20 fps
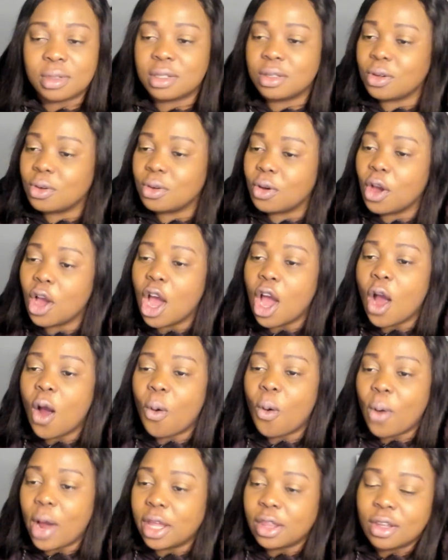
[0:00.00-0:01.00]
So
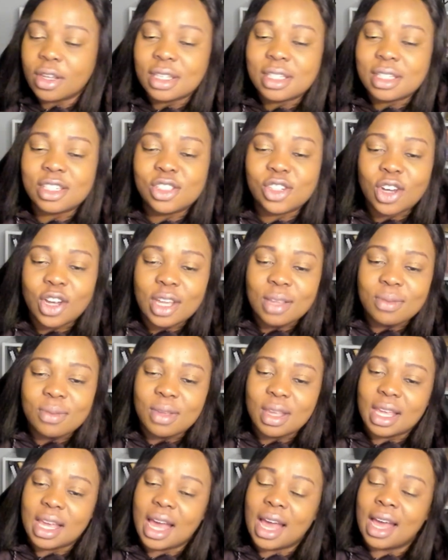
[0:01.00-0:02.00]
why not join
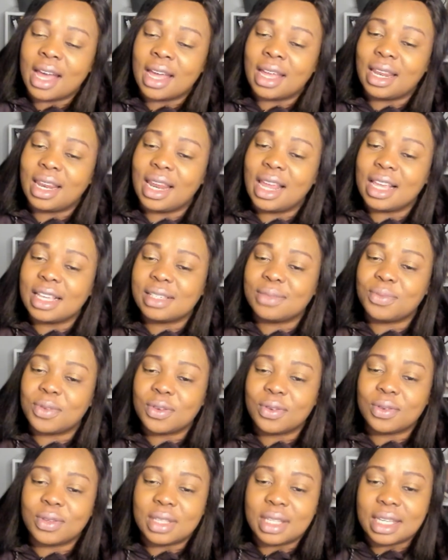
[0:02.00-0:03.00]
me and let's
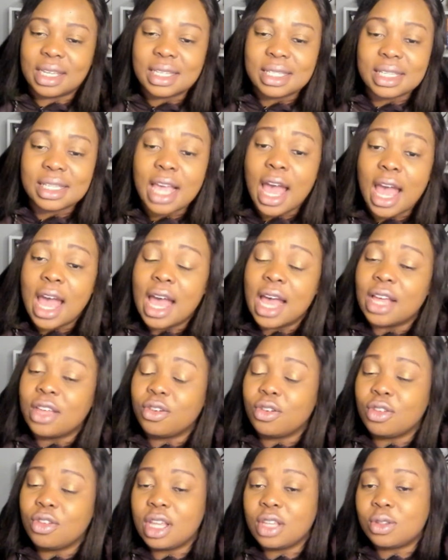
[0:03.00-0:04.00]
build this?
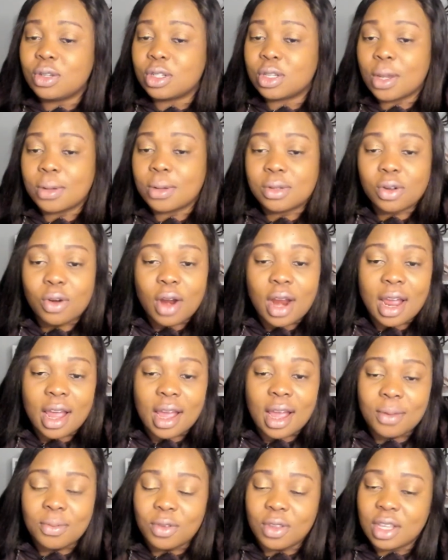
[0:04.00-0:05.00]
You need to
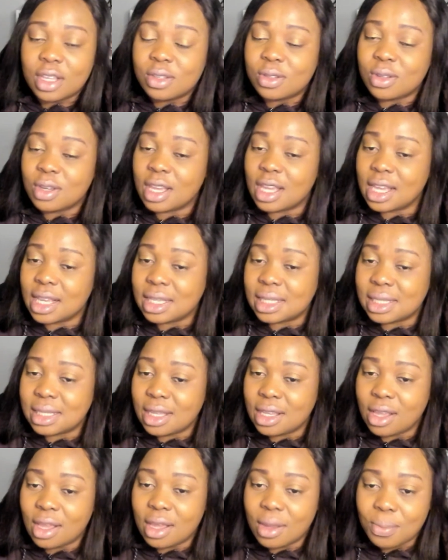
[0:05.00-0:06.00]
subscribe, you need to hit
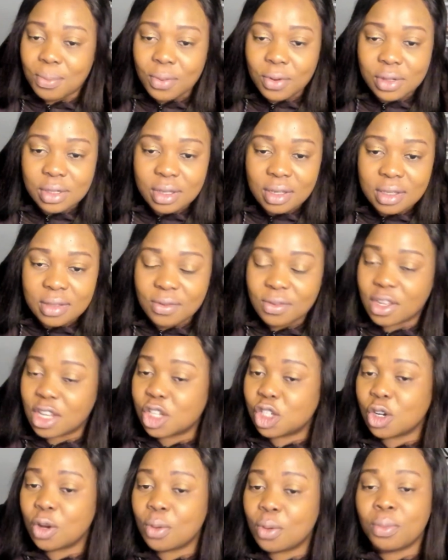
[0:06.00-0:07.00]
the post
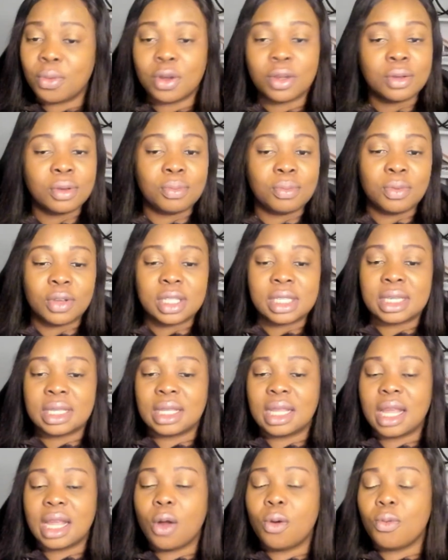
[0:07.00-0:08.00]
notification
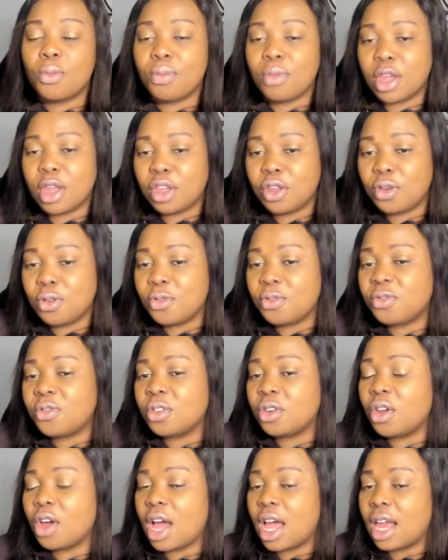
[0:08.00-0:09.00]
button. That will make you
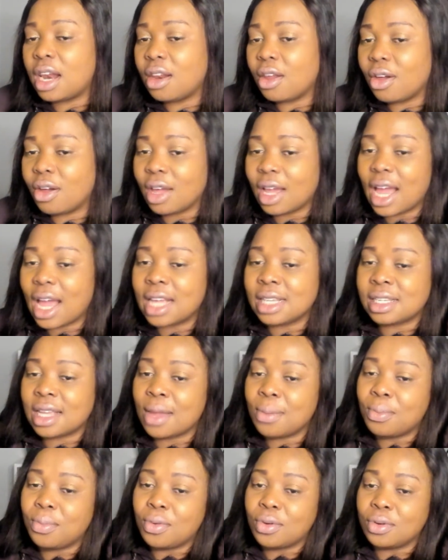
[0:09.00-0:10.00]
follow along as
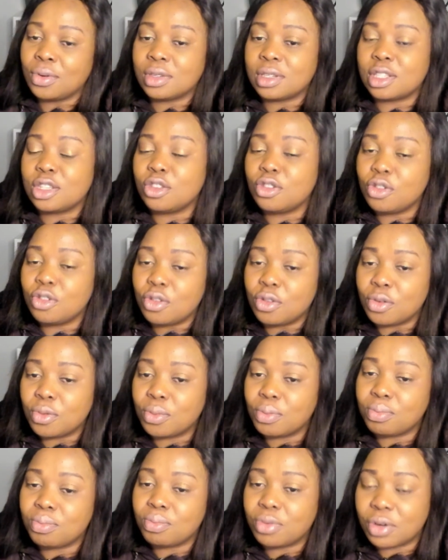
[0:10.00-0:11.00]
I post
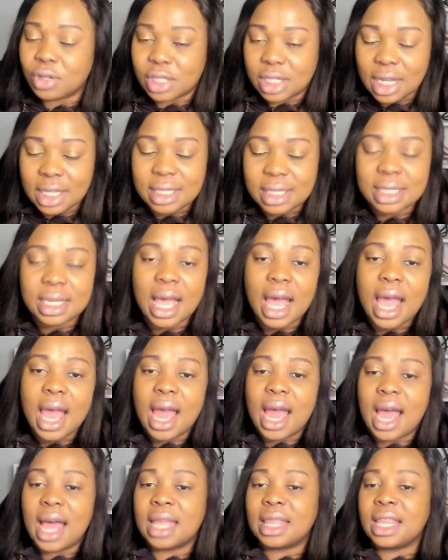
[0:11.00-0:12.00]
new projects,
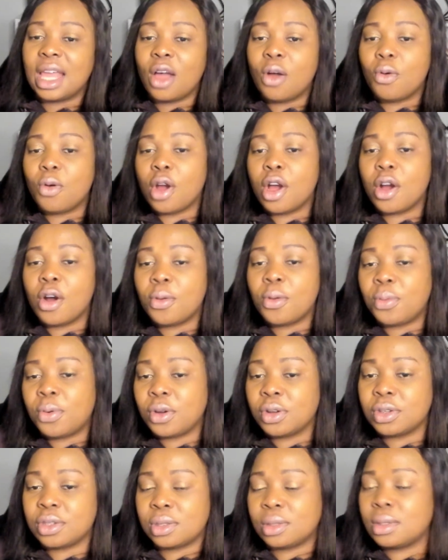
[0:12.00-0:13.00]
and that will help
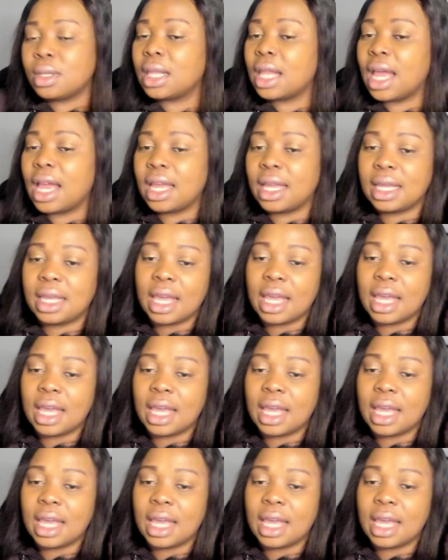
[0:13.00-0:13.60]
us to